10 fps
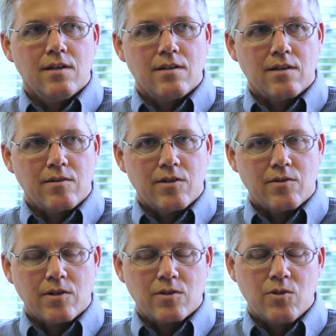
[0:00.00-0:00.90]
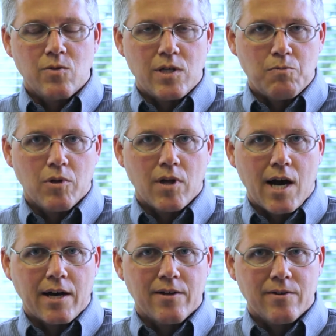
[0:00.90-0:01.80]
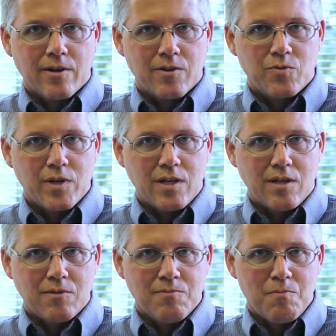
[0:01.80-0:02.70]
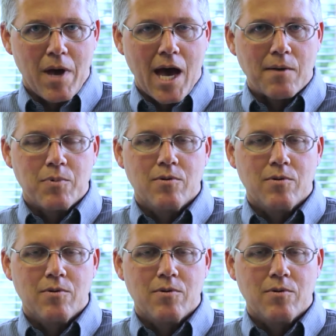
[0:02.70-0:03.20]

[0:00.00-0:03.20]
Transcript: you know, either a 2D plot or a 3D map.